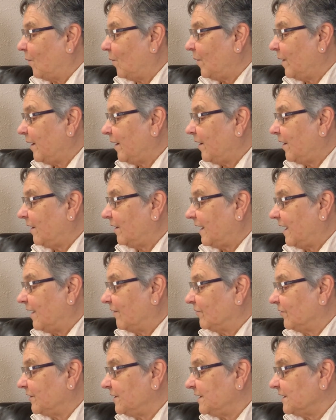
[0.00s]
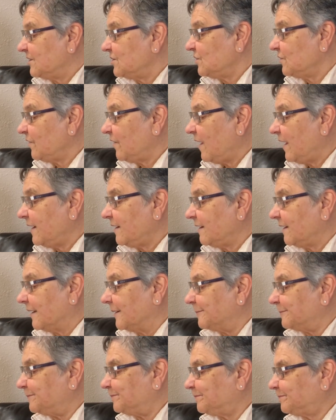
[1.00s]
Wherever did you find
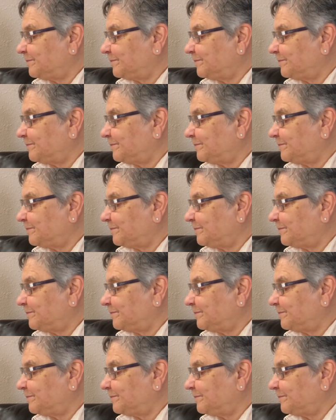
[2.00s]
it?